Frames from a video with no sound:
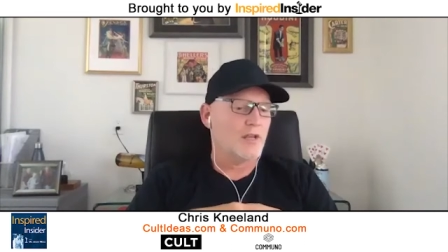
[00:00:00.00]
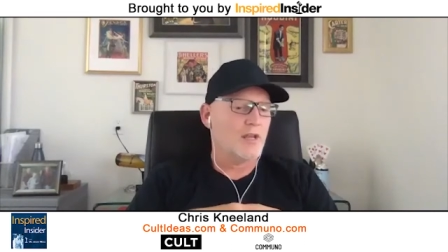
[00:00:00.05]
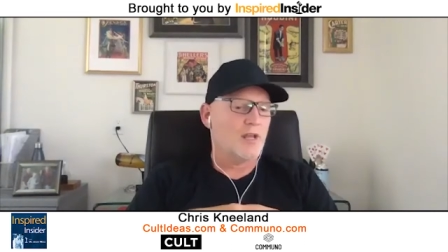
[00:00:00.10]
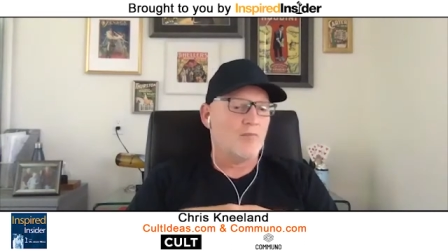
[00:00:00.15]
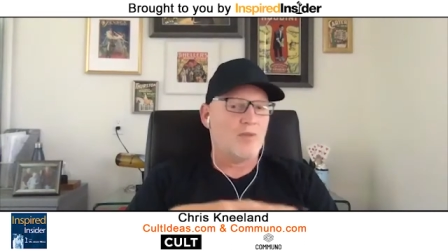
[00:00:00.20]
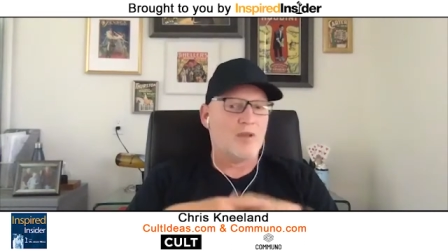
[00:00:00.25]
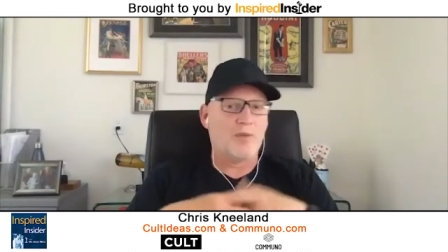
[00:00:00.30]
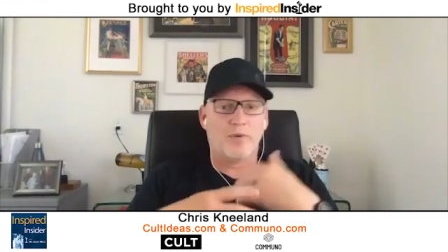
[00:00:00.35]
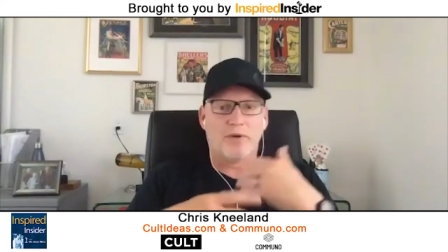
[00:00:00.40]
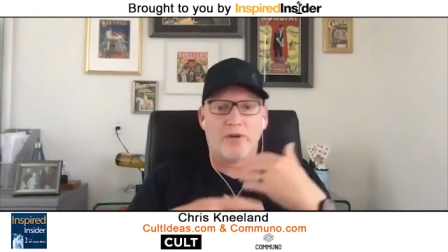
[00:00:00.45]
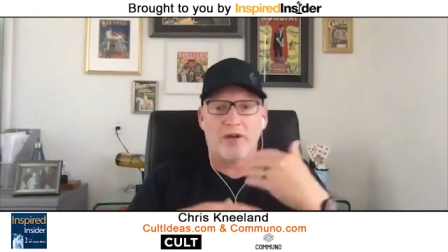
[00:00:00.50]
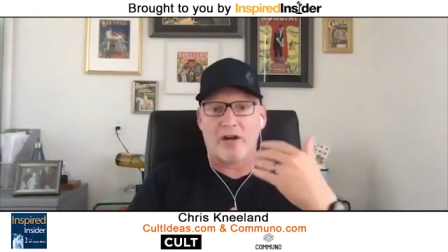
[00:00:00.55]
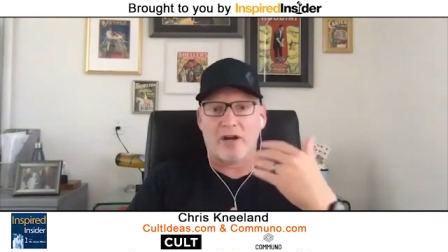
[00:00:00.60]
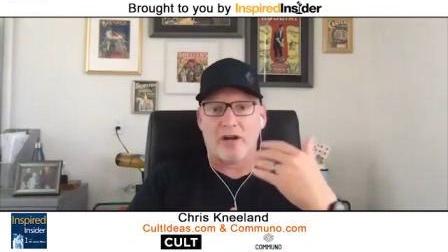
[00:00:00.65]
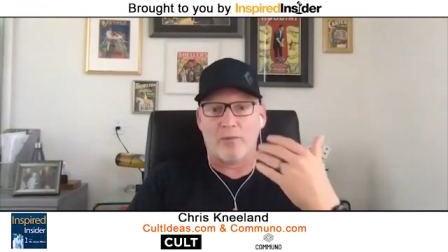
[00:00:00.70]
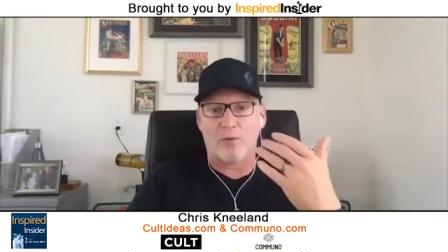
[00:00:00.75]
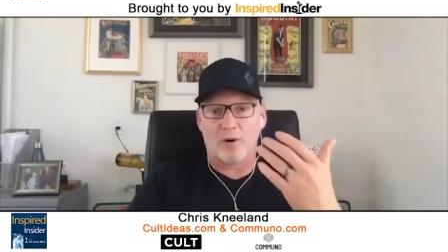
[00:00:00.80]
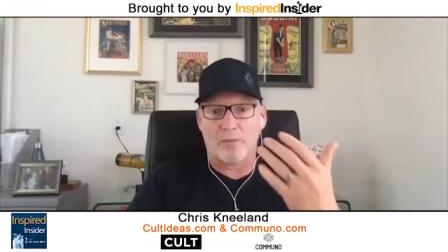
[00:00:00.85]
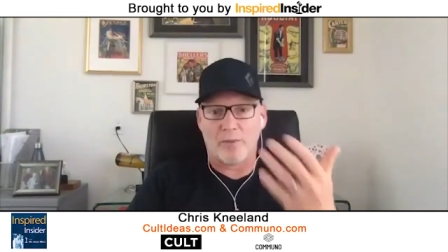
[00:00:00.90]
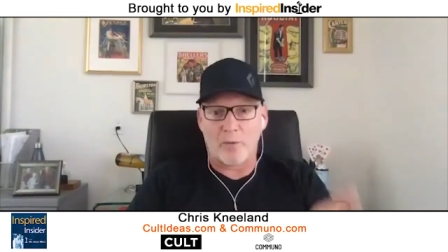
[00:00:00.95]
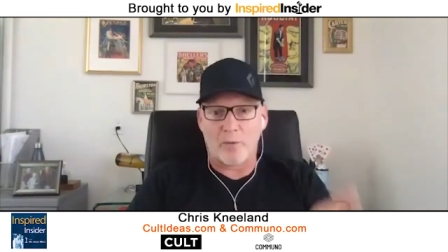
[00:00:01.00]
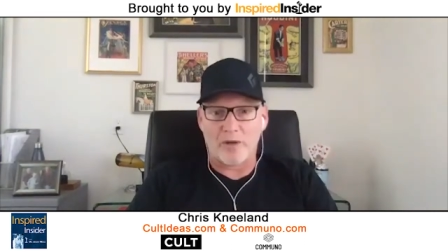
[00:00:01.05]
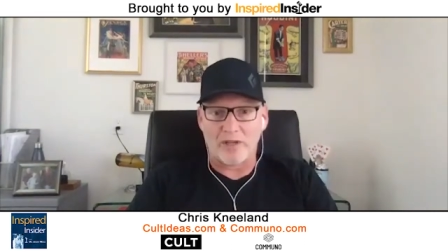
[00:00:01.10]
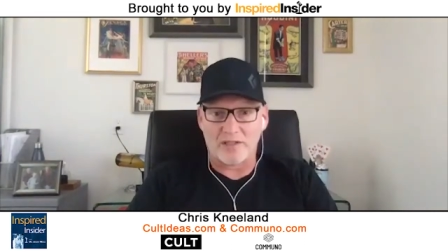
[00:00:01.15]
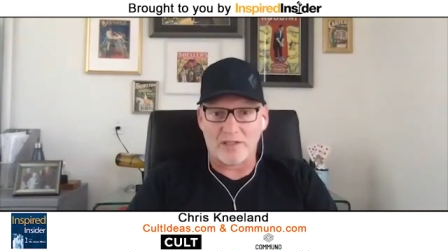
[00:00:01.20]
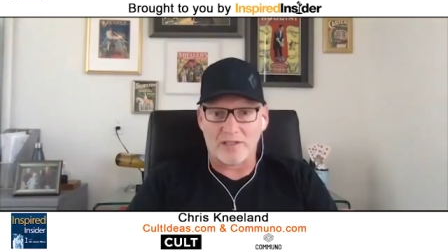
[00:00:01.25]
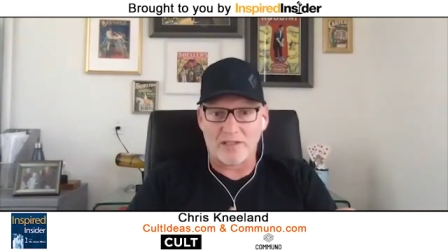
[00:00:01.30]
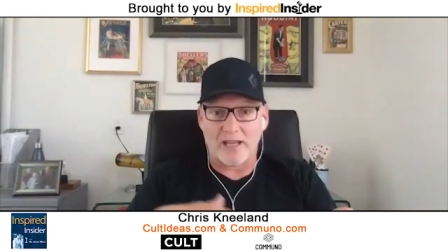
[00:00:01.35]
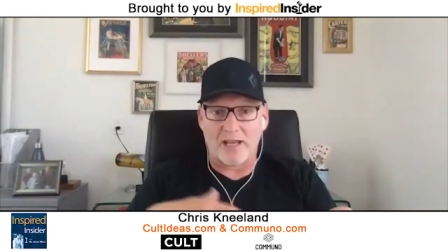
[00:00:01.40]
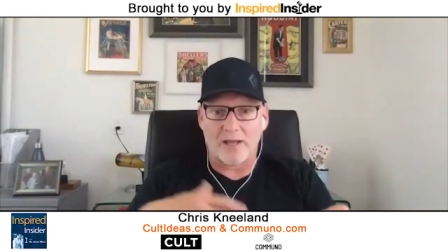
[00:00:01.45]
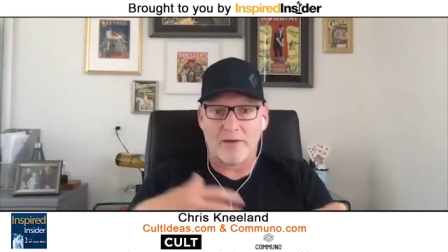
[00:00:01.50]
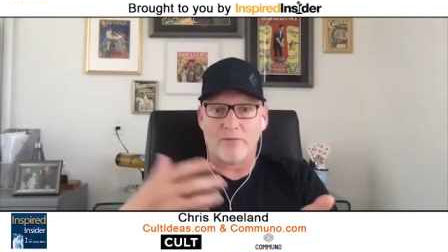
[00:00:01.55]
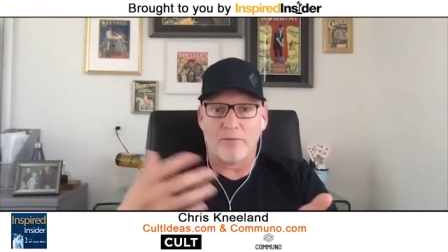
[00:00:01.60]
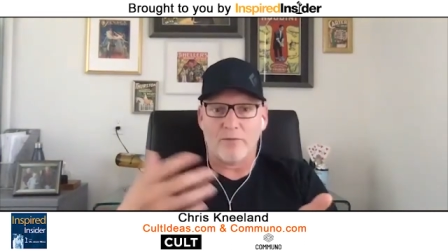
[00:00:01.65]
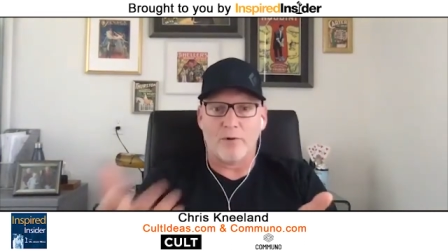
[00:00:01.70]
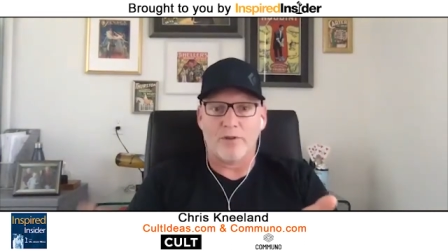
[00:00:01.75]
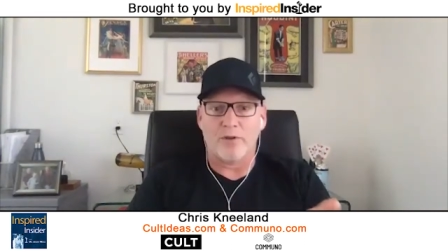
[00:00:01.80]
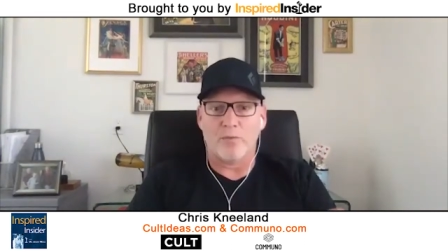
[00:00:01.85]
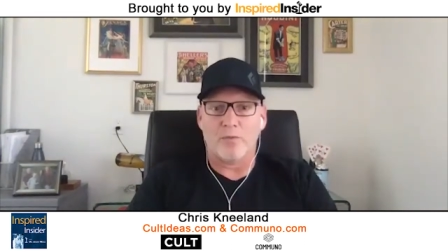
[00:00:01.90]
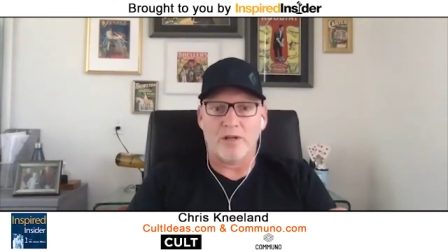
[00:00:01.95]
people care more about what you stand for
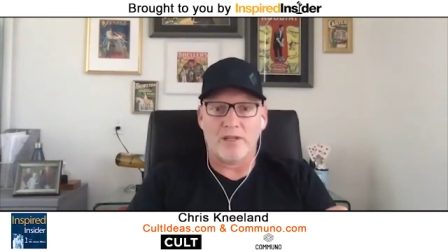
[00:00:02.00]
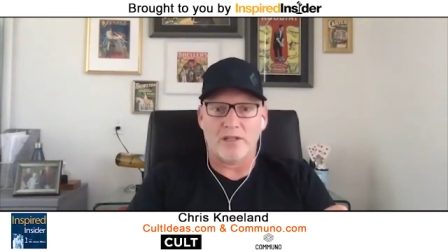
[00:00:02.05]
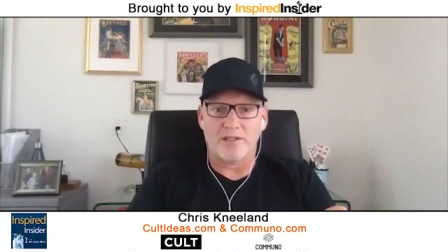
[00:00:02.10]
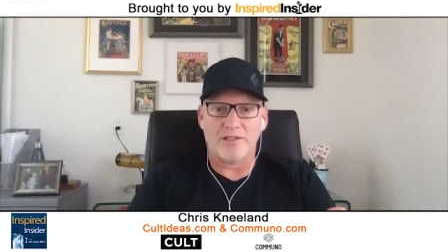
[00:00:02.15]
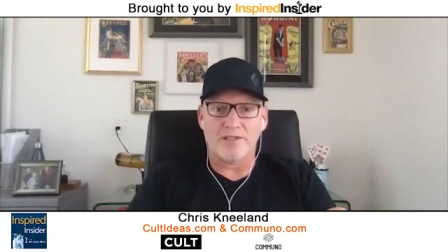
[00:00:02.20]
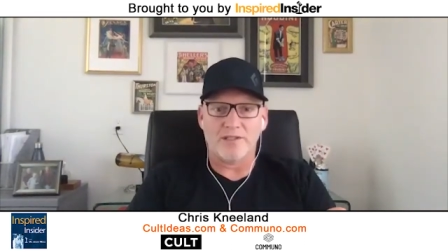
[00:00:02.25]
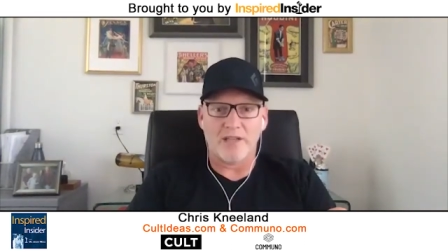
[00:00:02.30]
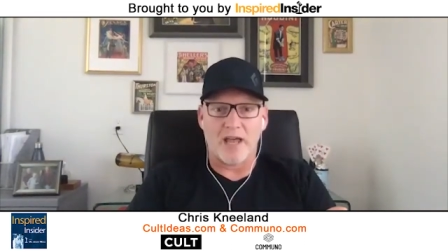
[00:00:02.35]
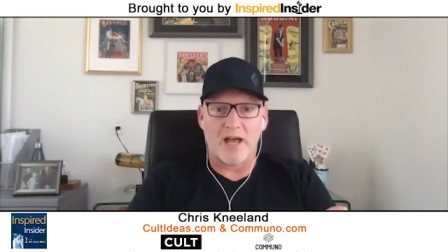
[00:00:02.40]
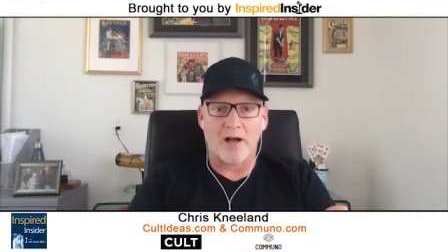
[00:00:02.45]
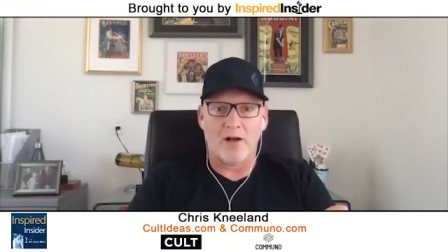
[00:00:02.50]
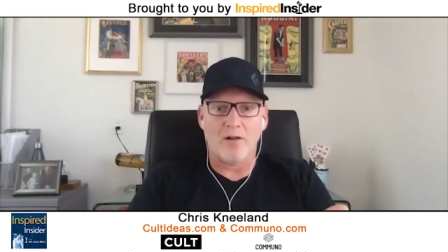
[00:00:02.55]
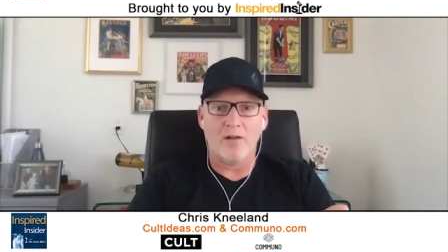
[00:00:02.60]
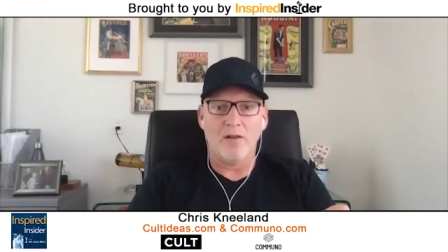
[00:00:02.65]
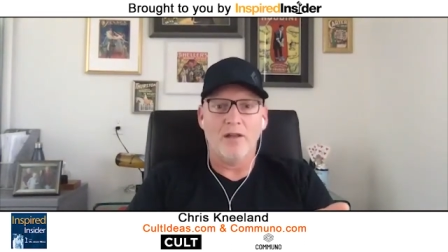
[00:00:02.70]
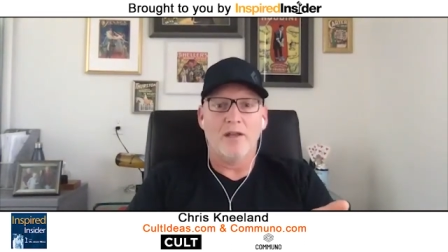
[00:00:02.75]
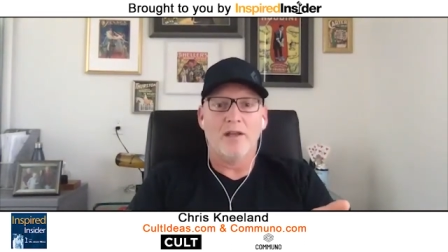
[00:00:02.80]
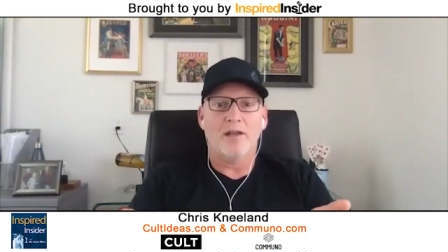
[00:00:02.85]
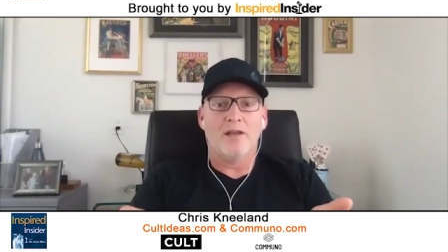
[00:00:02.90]
than what you sell,